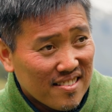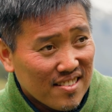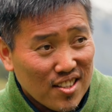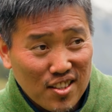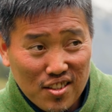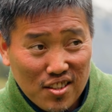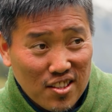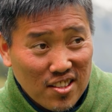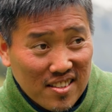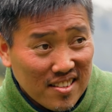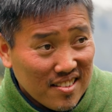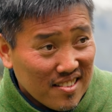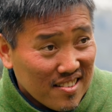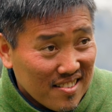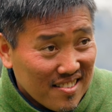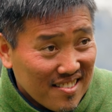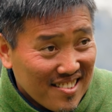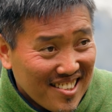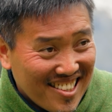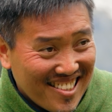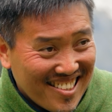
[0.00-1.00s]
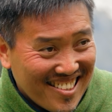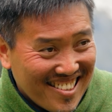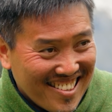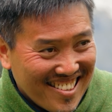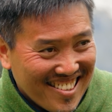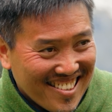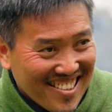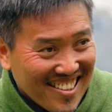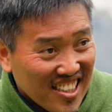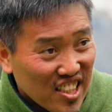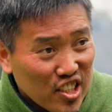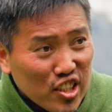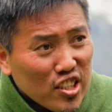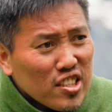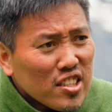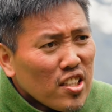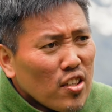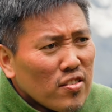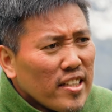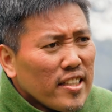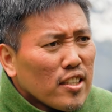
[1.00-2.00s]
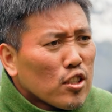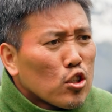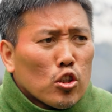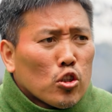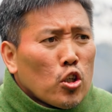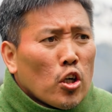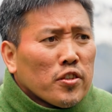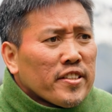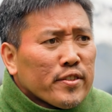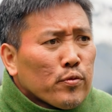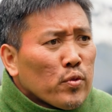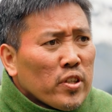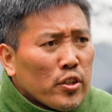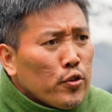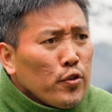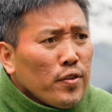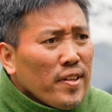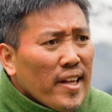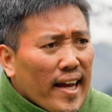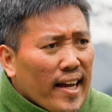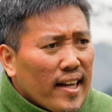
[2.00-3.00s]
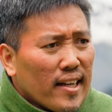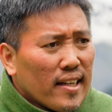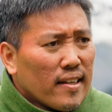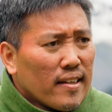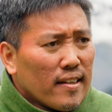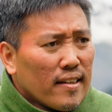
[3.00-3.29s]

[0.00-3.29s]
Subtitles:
God doesn't. Because God doesn't want to do that.